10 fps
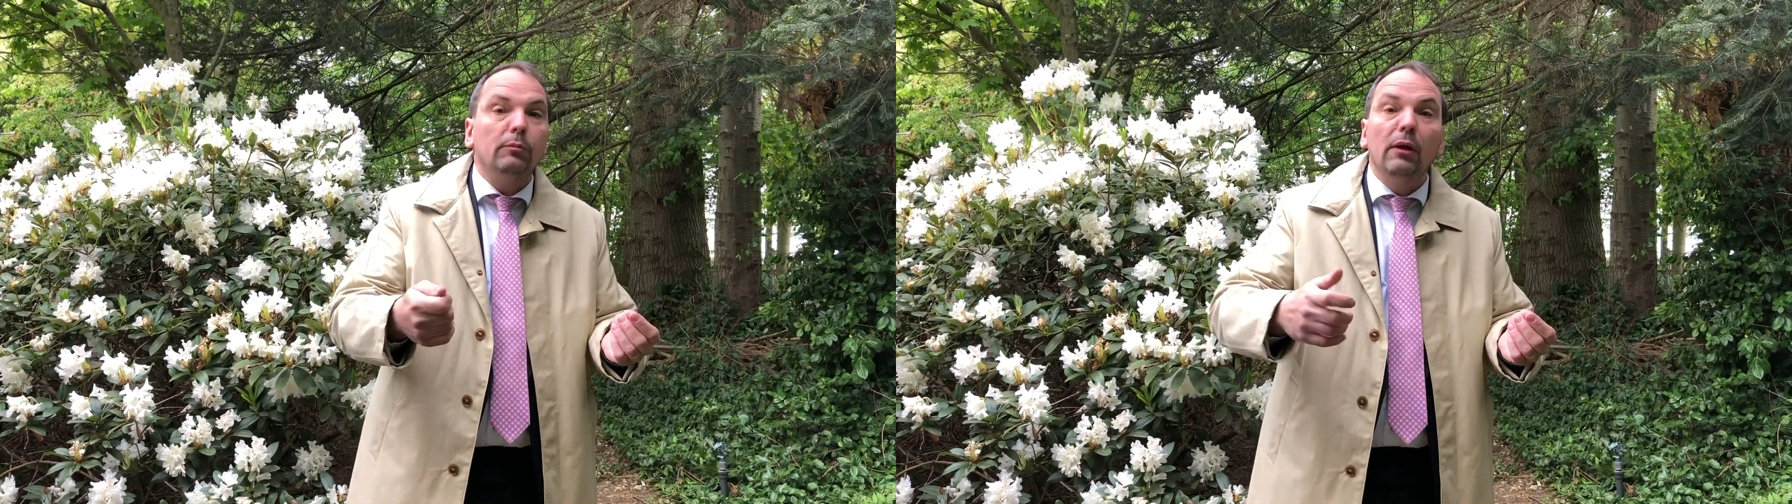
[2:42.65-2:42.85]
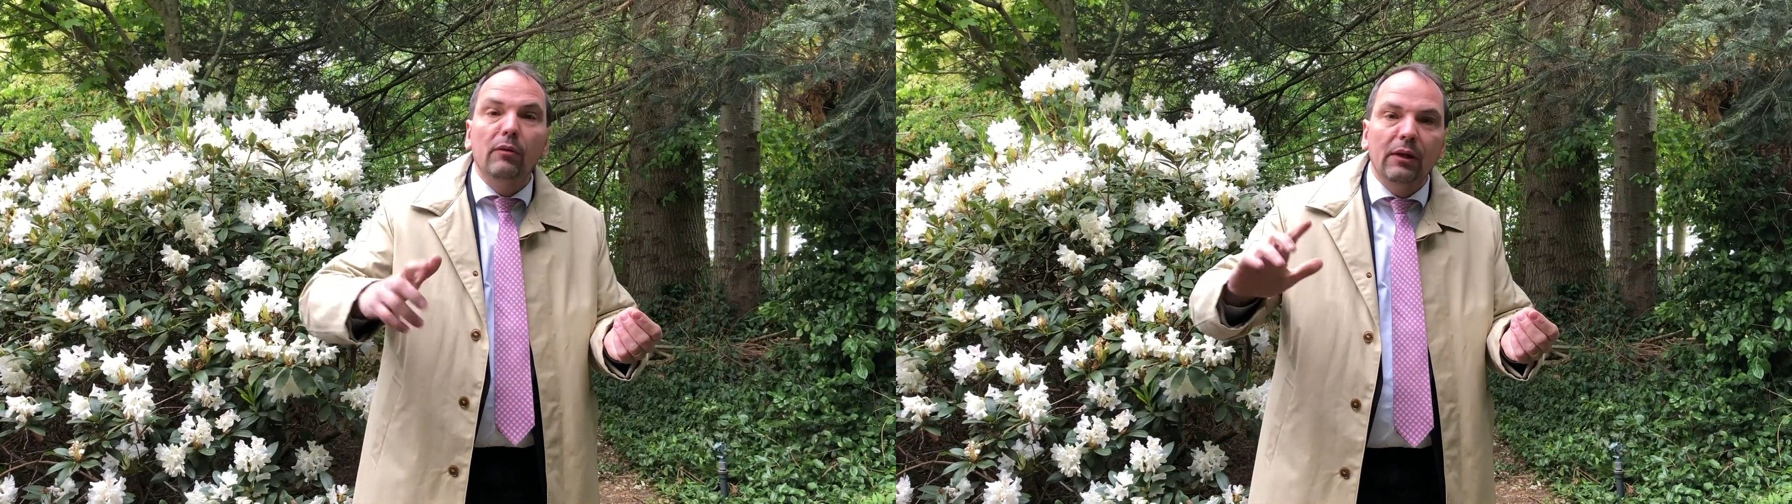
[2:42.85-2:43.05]

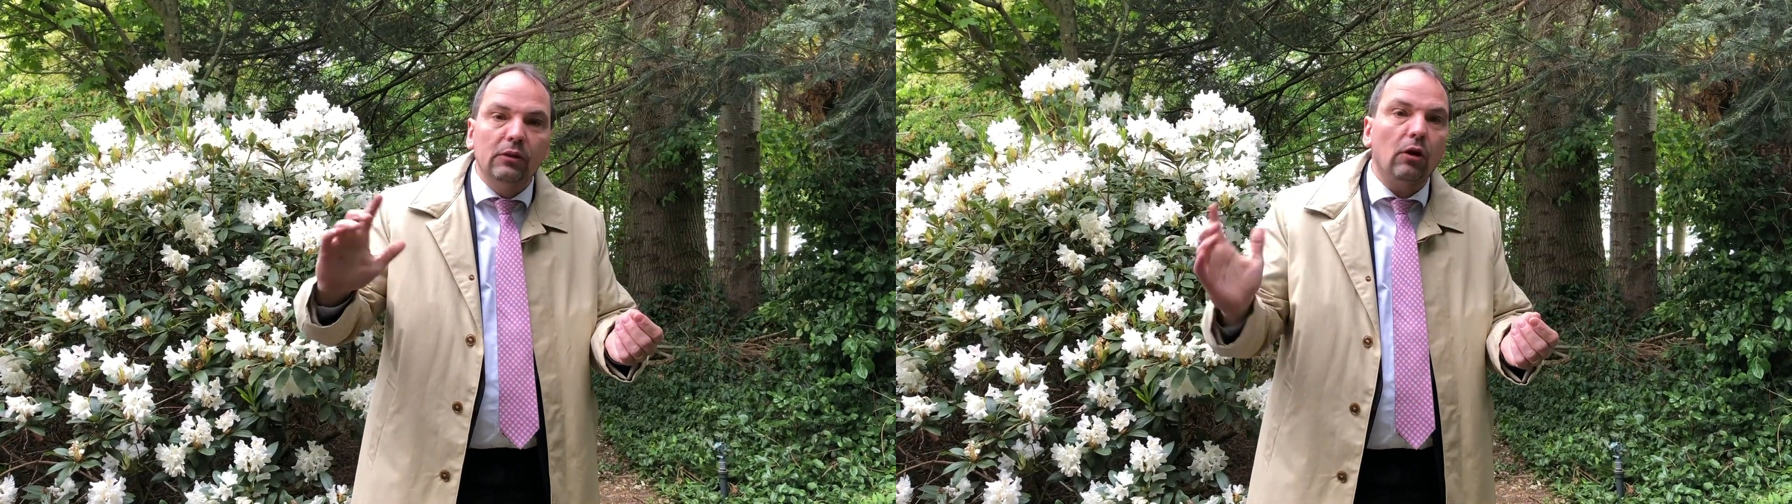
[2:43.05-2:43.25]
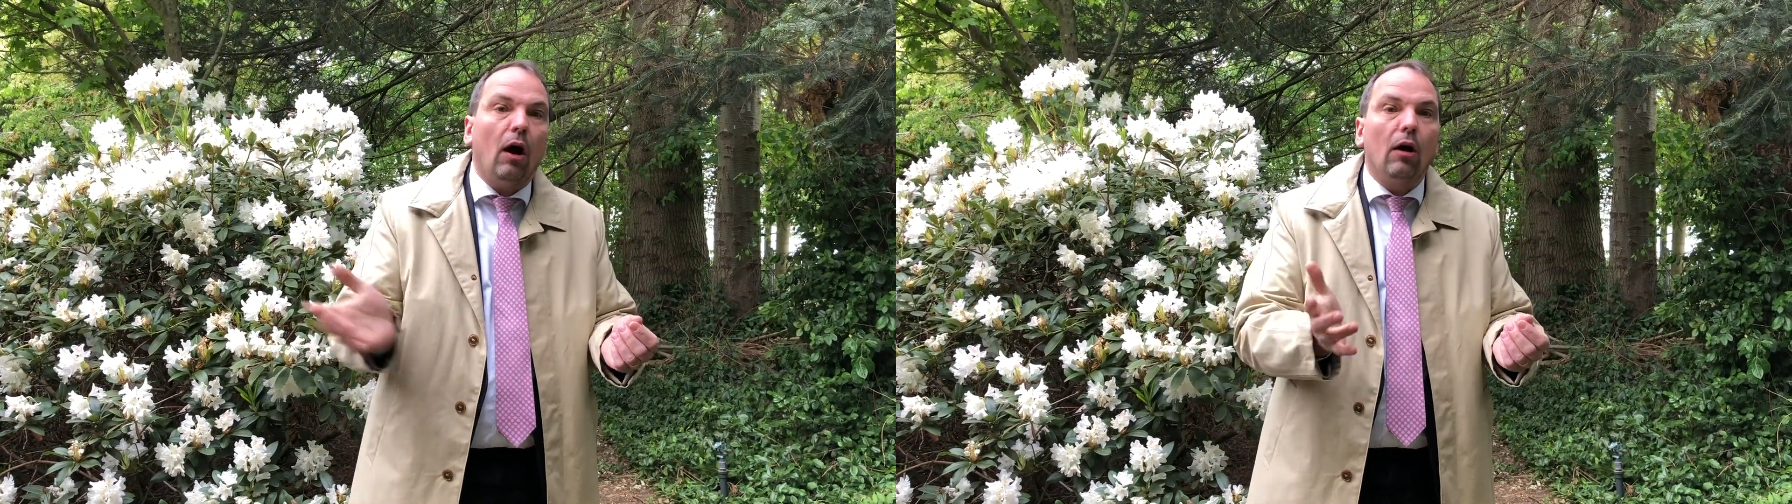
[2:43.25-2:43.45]

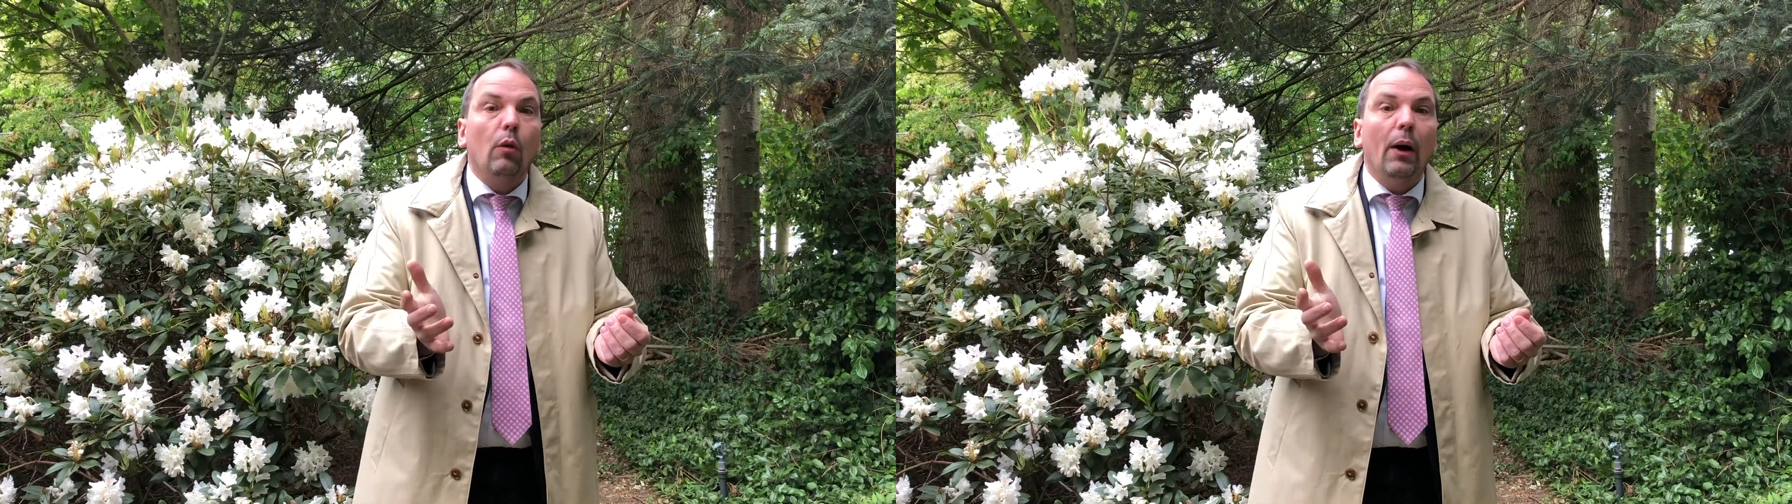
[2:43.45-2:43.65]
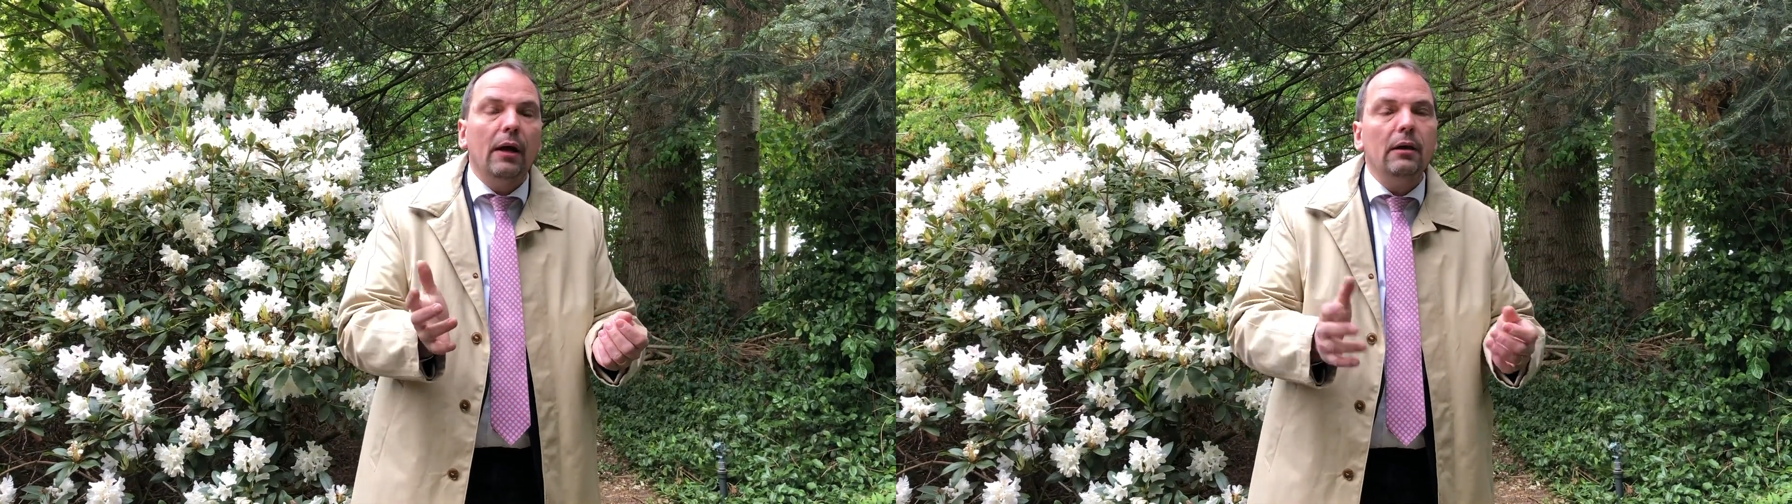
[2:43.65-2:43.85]
millimeters are
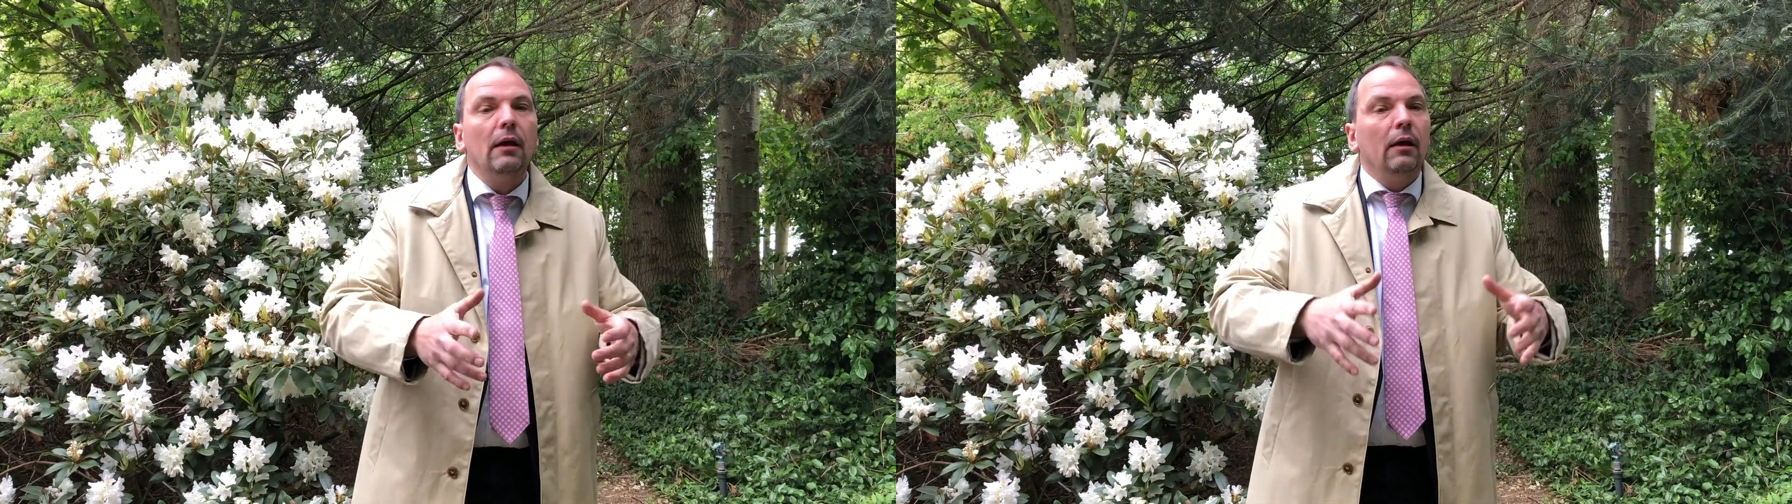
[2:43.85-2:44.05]
away.